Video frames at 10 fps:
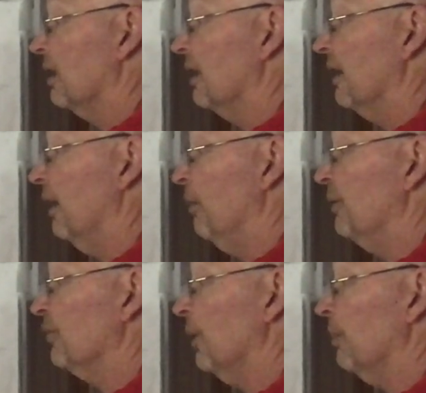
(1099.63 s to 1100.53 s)
Now I'm
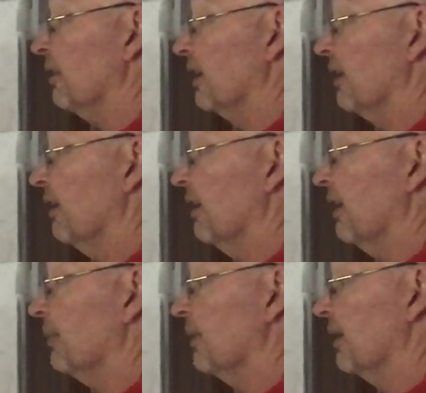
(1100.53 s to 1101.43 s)
in trouble again, aren't
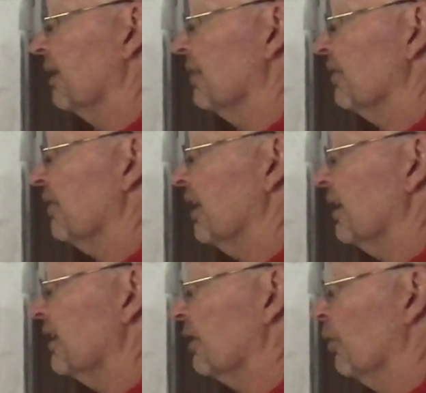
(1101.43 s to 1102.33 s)
I? Because I
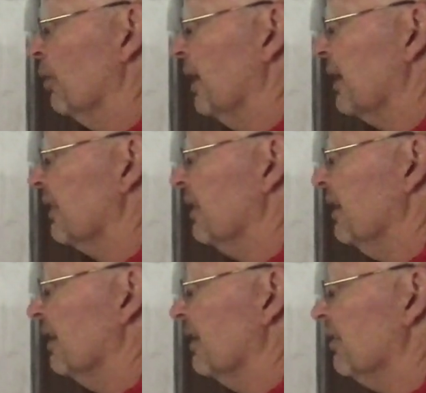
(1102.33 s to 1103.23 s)
can go like
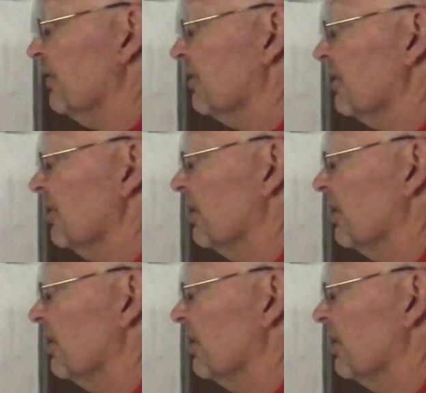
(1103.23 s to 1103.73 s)
this